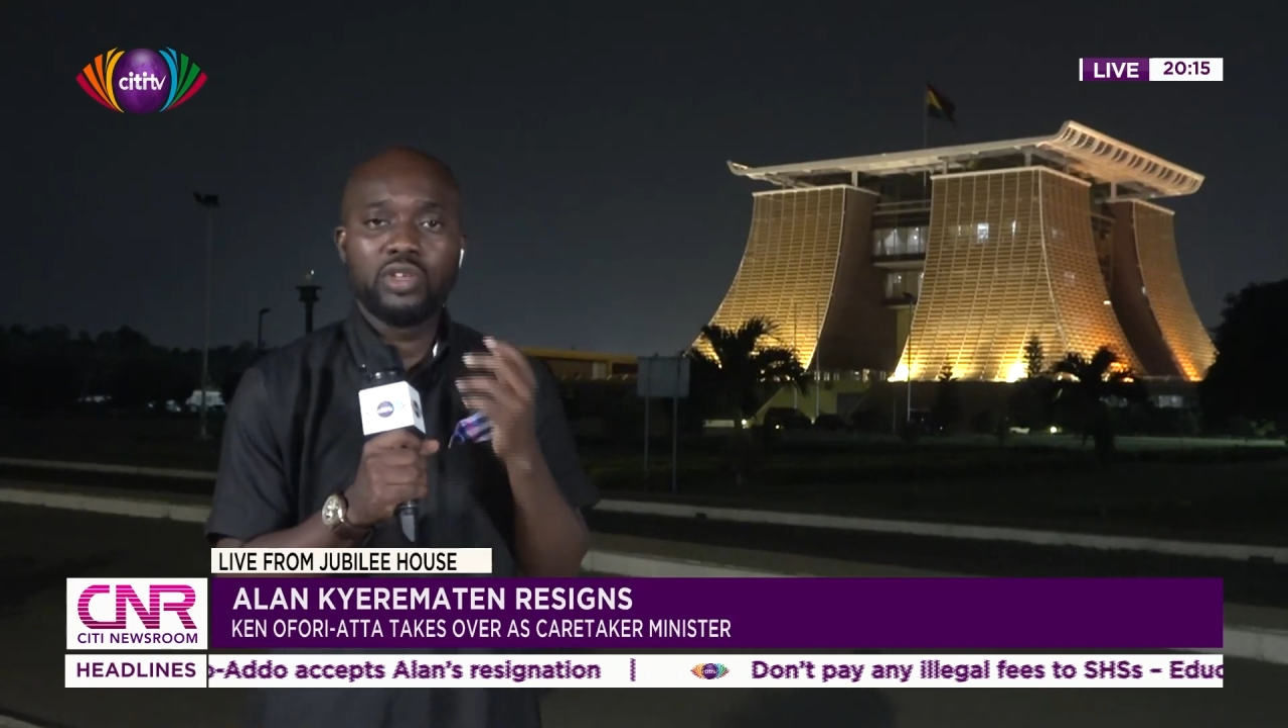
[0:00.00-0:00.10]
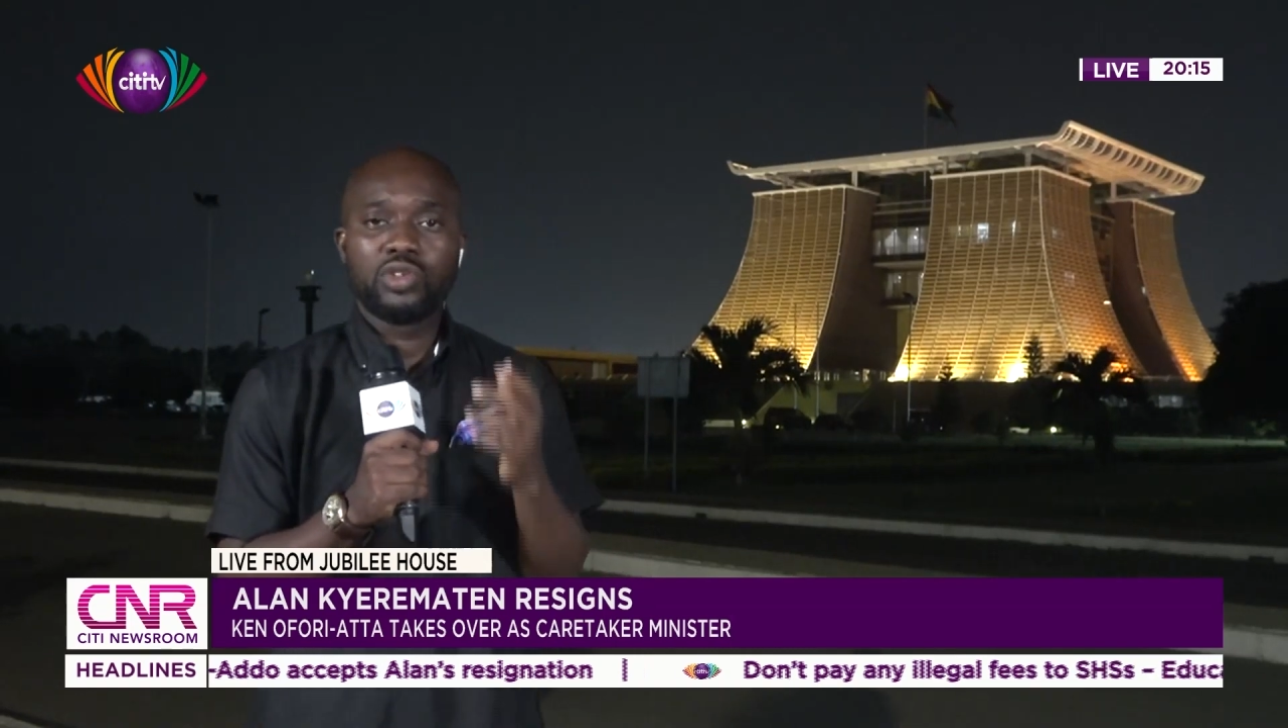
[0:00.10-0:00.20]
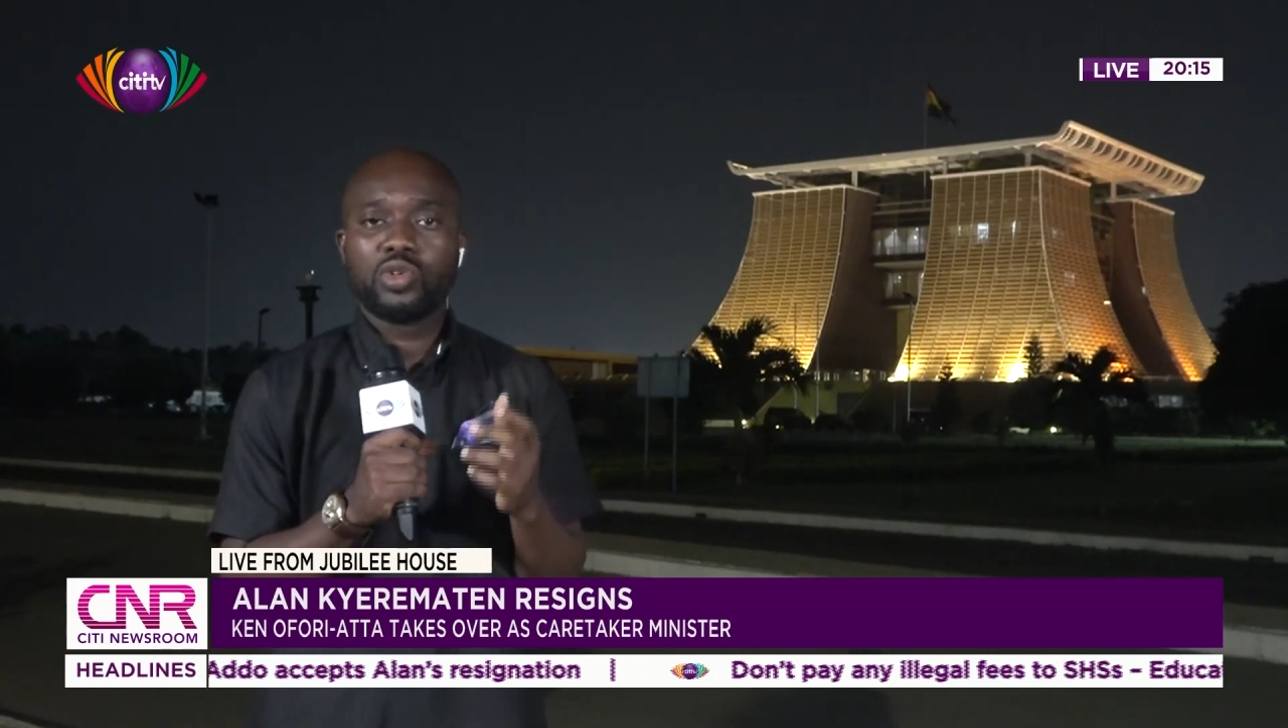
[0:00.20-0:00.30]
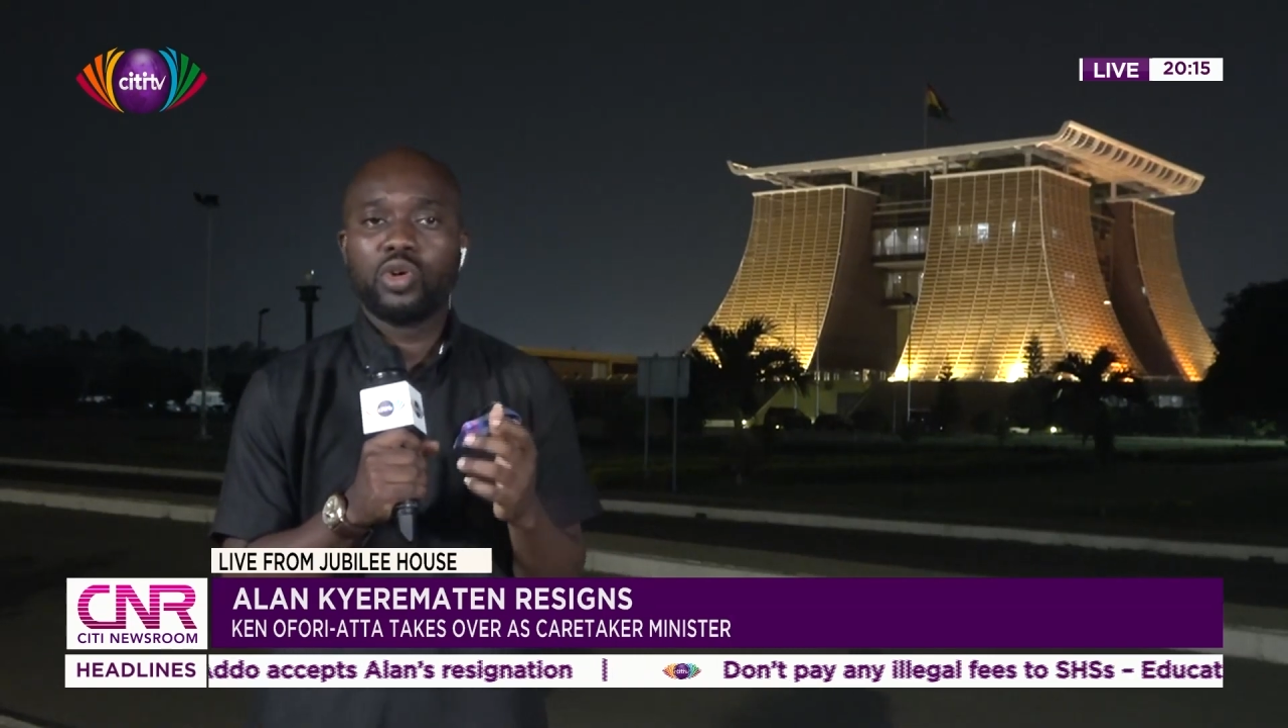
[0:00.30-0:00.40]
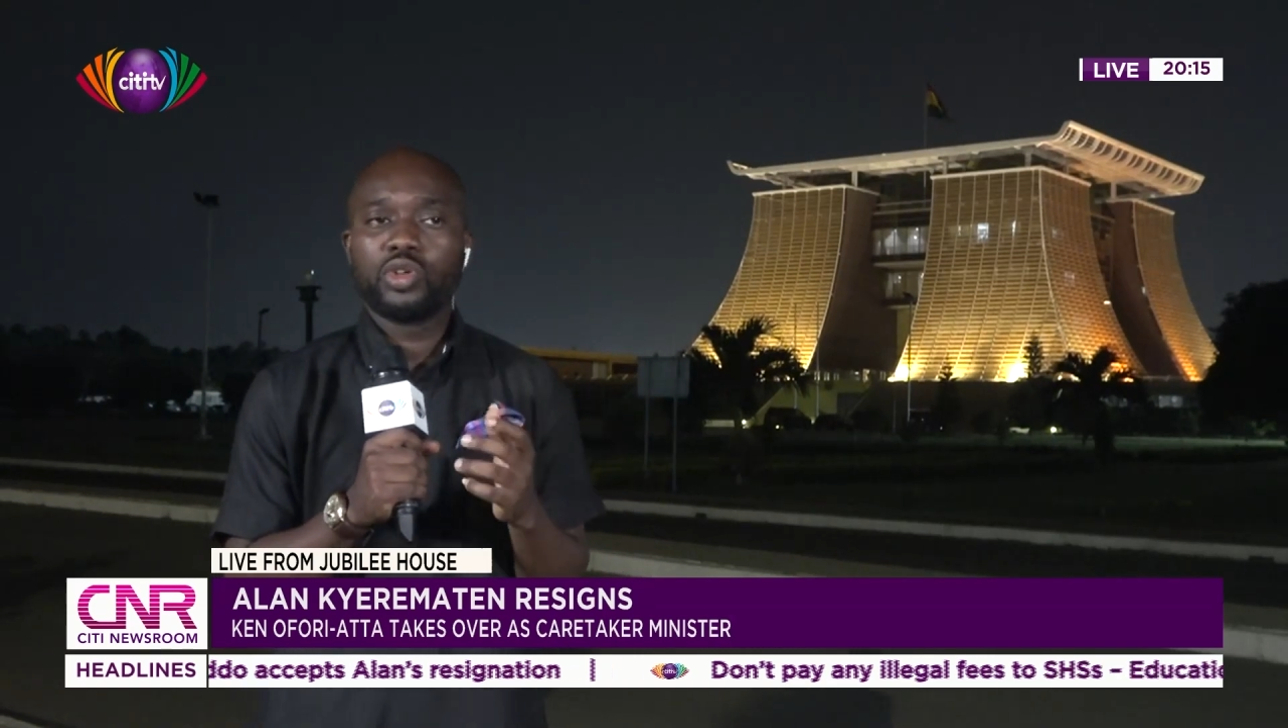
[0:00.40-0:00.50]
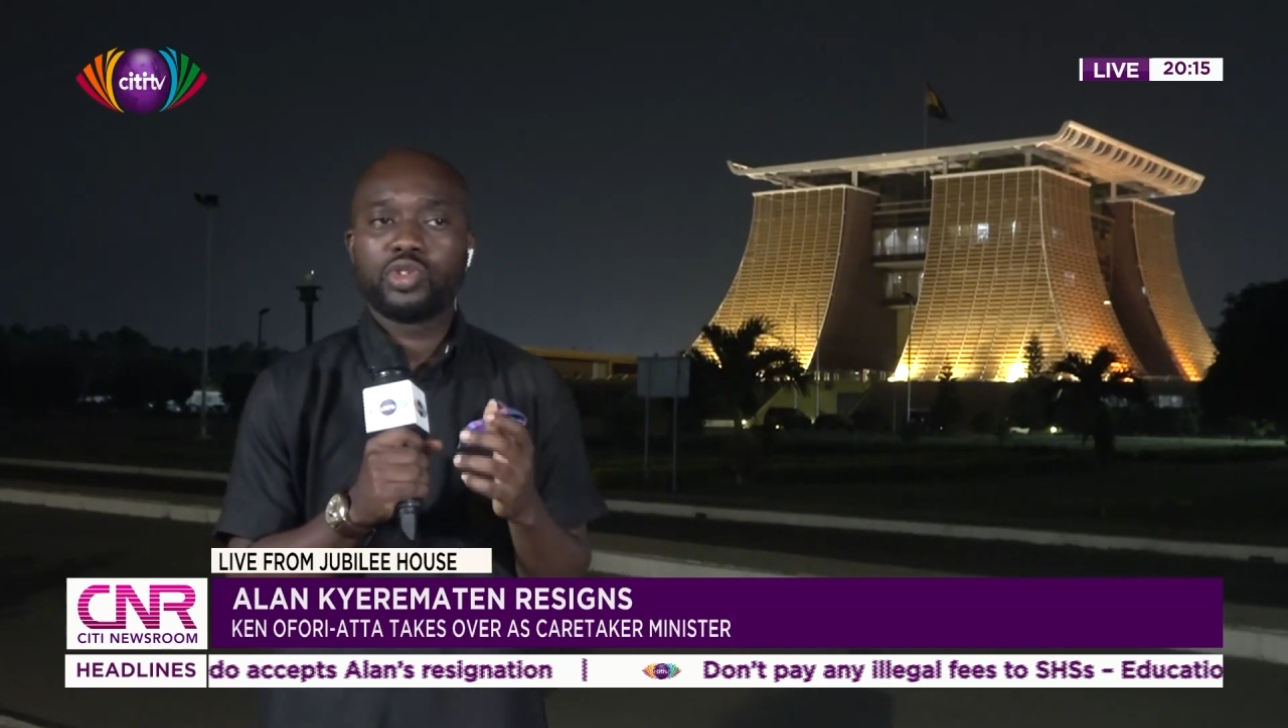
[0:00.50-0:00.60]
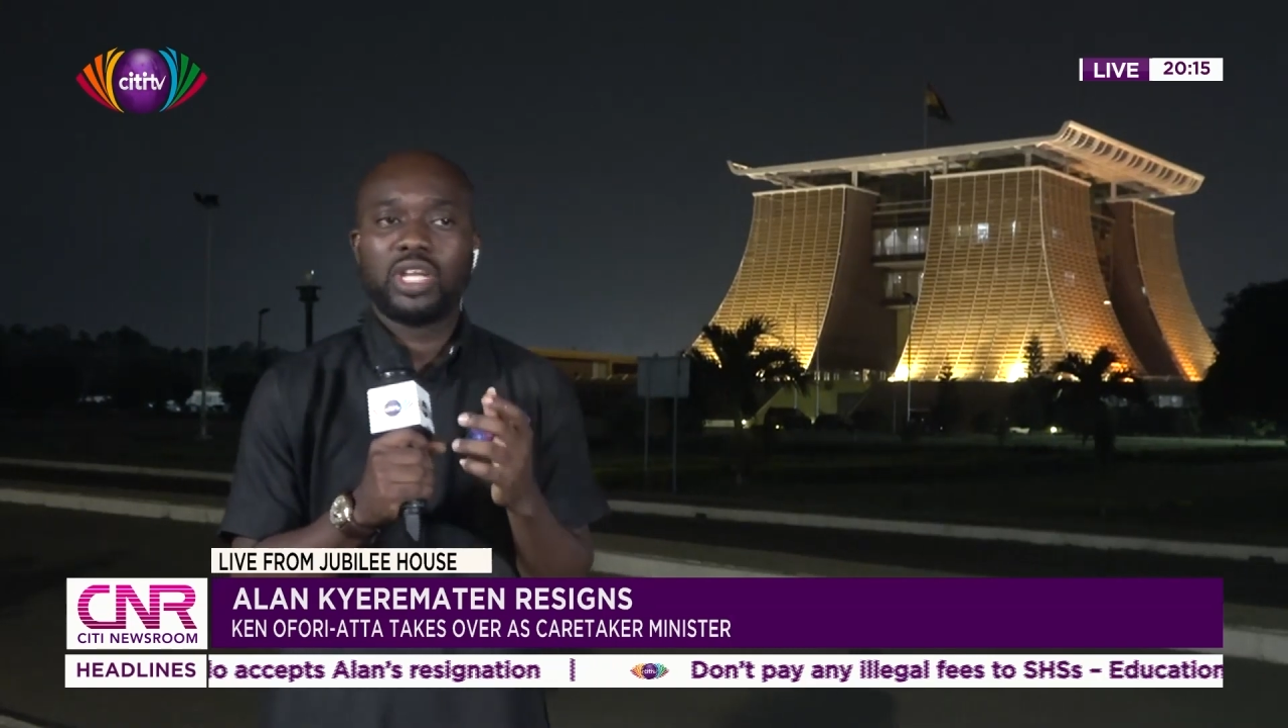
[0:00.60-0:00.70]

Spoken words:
so